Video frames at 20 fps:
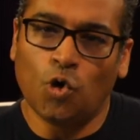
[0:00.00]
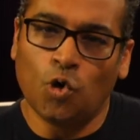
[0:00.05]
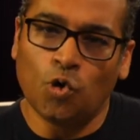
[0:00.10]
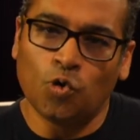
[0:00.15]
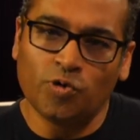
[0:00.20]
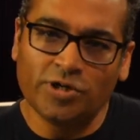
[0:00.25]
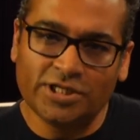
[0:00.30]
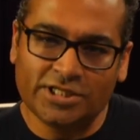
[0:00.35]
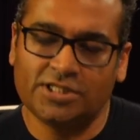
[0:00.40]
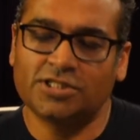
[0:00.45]

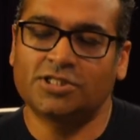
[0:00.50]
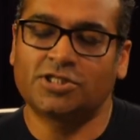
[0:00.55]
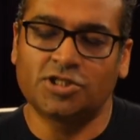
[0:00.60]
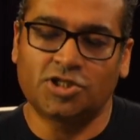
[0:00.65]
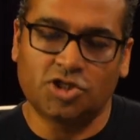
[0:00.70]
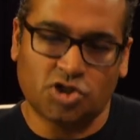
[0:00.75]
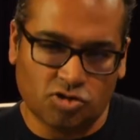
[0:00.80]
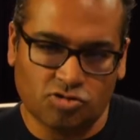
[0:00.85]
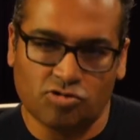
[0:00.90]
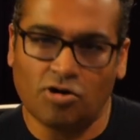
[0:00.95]
or is it to
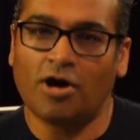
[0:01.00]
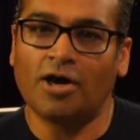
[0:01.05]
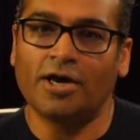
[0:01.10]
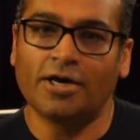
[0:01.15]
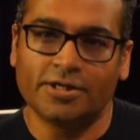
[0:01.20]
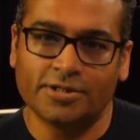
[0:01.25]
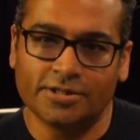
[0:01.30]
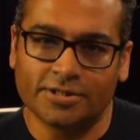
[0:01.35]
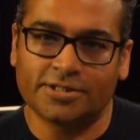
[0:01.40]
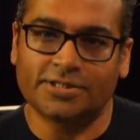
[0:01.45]
try
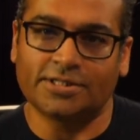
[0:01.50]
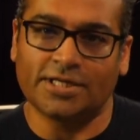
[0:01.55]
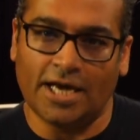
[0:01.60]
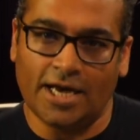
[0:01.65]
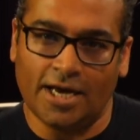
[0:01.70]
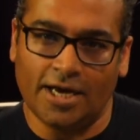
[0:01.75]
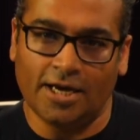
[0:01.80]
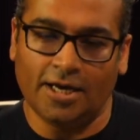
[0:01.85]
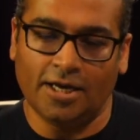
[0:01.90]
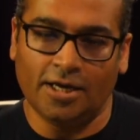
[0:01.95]
and
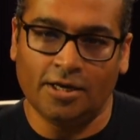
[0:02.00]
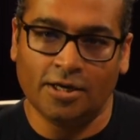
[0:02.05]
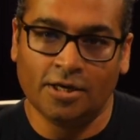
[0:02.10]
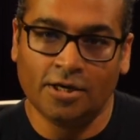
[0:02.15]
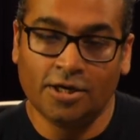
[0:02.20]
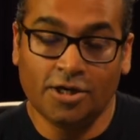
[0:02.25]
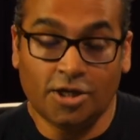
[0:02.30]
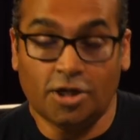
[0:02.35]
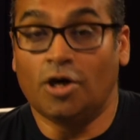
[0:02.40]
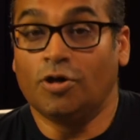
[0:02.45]
say,
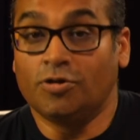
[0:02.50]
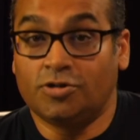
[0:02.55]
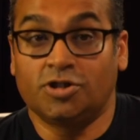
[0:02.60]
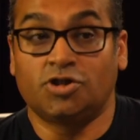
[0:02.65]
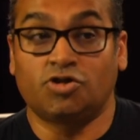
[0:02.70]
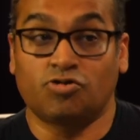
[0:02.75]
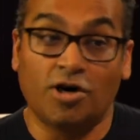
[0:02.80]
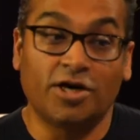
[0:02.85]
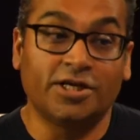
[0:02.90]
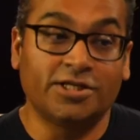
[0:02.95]
you know, to
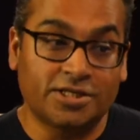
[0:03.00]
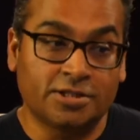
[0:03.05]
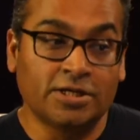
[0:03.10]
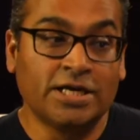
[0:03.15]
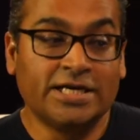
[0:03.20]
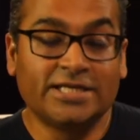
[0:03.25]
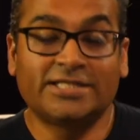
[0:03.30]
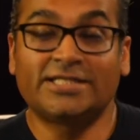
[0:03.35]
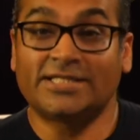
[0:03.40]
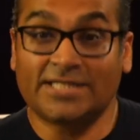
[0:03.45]
try and
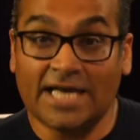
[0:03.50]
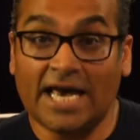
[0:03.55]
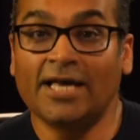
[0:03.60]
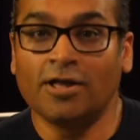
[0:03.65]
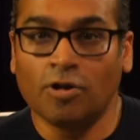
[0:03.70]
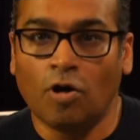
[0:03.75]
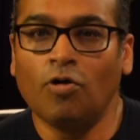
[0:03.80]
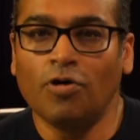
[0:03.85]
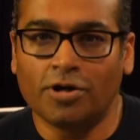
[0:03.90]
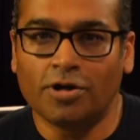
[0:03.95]
stay
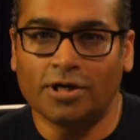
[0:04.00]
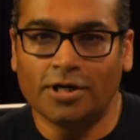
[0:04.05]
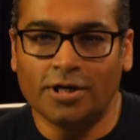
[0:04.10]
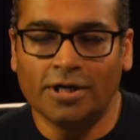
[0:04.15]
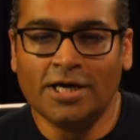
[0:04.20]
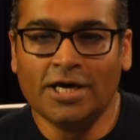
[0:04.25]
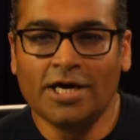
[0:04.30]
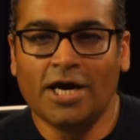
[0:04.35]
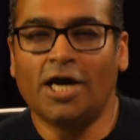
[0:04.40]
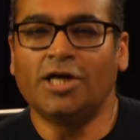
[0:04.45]
longer
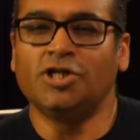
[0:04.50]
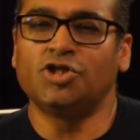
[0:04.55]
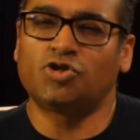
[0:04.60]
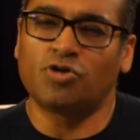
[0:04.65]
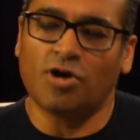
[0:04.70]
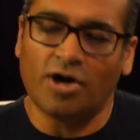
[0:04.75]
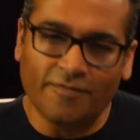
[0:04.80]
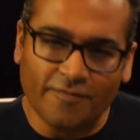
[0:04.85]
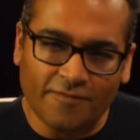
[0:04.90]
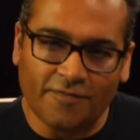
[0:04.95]
and
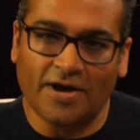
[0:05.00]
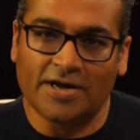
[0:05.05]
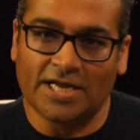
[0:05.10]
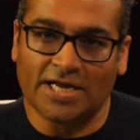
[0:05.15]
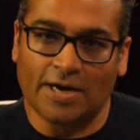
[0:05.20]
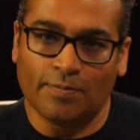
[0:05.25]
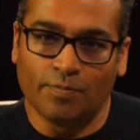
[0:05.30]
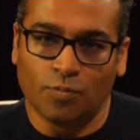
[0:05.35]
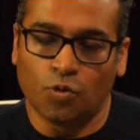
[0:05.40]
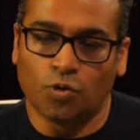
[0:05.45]
try and find
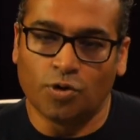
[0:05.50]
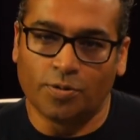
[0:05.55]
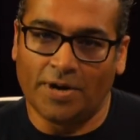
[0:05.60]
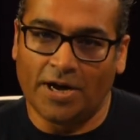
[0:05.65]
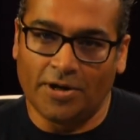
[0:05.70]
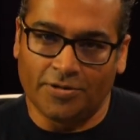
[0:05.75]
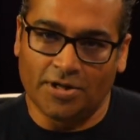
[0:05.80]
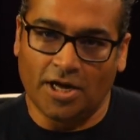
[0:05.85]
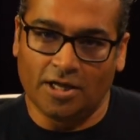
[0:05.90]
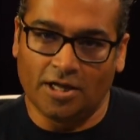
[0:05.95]
out more
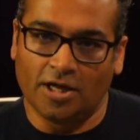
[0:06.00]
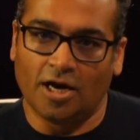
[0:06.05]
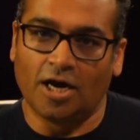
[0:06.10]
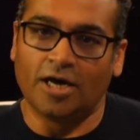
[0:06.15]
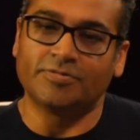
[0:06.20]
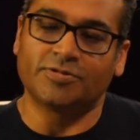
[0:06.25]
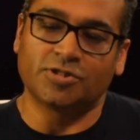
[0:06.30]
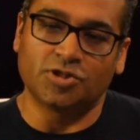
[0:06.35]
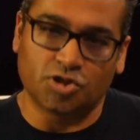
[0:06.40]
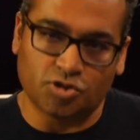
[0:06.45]
about their
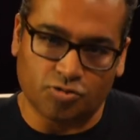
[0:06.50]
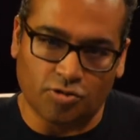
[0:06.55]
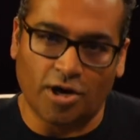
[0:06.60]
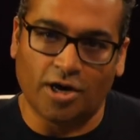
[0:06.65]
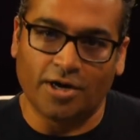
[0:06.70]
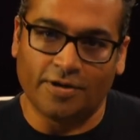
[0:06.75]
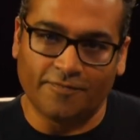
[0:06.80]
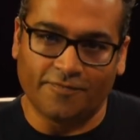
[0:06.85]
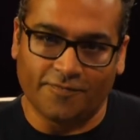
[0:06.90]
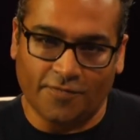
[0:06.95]
lives and
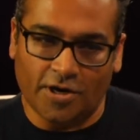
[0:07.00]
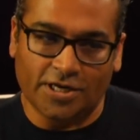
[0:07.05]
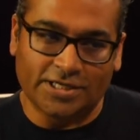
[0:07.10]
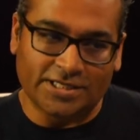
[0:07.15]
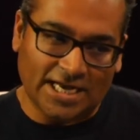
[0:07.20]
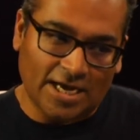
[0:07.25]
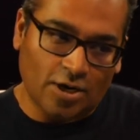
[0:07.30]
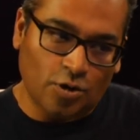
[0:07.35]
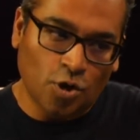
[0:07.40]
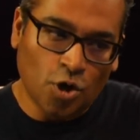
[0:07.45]
try and
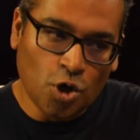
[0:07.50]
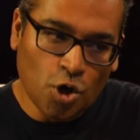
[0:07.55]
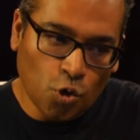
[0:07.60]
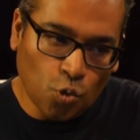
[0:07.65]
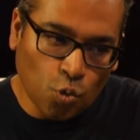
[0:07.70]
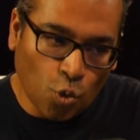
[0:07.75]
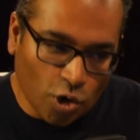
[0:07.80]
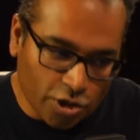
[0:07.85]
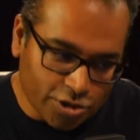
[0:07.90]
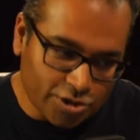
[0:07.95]
find out
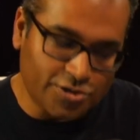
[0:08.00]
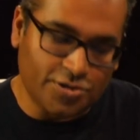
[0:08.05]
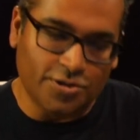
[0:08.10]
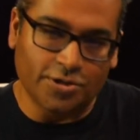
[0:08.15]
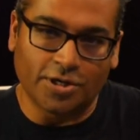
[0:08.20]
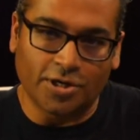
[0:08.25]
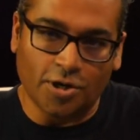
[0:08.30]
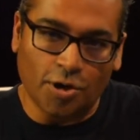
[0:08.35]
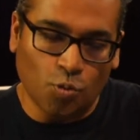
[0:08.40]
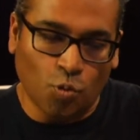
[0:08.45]
what's
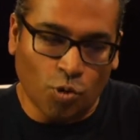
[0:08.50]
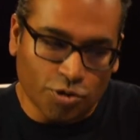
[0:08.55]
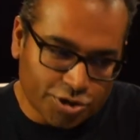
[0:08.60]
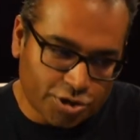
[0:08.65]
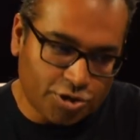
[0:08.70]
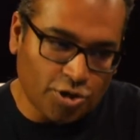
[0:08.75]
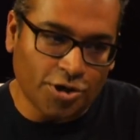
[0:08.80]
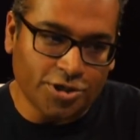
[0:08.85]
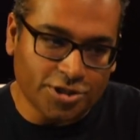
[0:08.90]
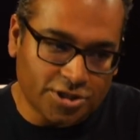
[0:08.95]
the go-
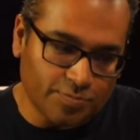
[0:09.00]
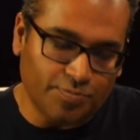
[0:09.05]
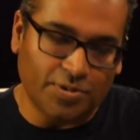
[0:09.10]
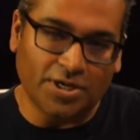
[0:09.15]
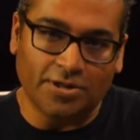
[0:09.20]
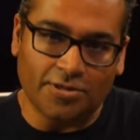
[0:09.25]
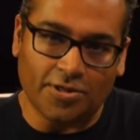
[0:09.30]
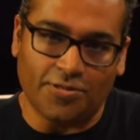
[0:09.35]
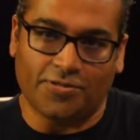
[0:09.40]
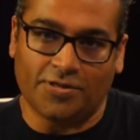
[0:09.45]
what's going to
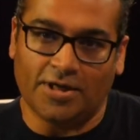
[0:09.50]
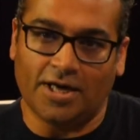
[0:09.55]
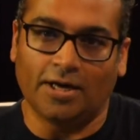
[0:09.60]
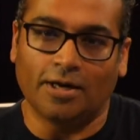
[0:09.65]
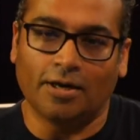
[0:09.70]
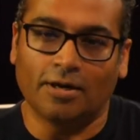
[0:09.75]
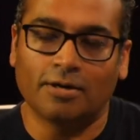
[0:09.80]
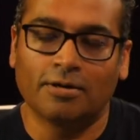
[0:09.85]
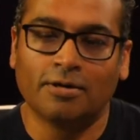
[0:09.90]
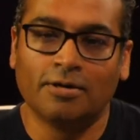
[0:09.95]
be the
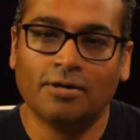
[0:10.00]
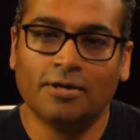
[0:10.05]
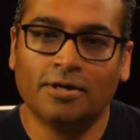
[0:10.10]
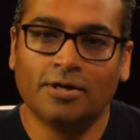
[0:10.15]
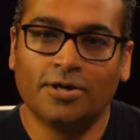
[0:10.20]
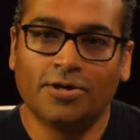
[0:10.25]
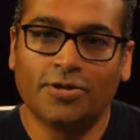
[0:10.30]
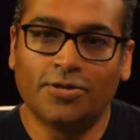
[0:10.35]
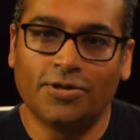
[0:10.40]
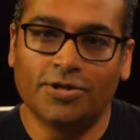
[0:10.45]
thing
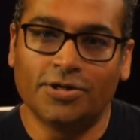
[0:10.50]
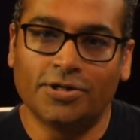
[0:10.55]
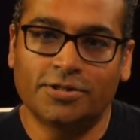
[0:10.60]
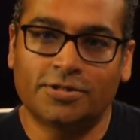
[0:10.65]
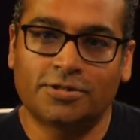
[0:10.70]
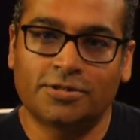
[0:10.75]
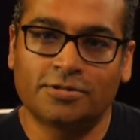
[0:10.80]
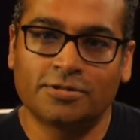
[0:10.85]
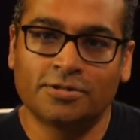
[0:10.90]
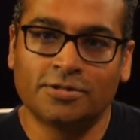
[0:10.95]

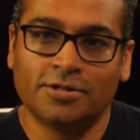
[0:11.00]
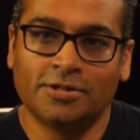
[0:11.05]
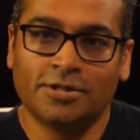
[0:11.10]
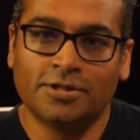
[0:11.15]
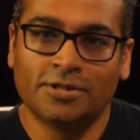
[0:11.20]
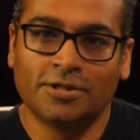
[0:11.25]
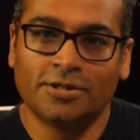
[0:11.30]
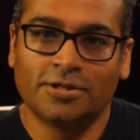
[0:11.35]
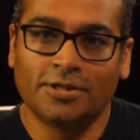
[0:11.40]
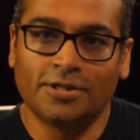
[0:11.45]
that
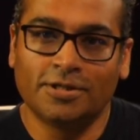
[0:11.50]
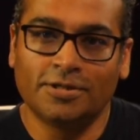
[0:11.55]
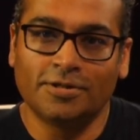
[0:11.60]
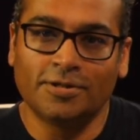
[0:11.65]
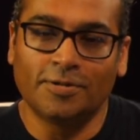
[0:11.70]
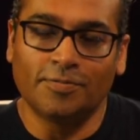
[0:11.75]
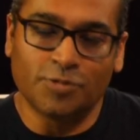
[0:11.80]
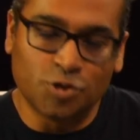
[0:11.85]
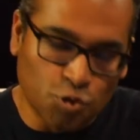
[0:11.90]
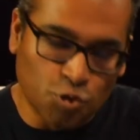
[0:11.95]

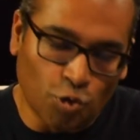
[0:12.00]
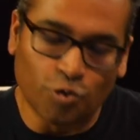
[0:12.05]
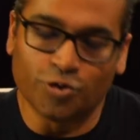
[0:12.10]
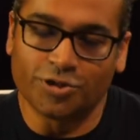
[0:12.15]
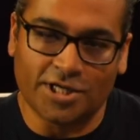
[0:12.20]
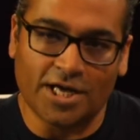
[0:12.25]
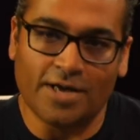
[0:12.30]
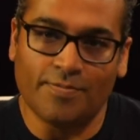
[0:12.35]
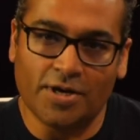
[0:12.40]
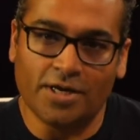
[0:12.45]

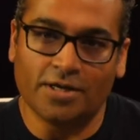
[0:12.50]
draws them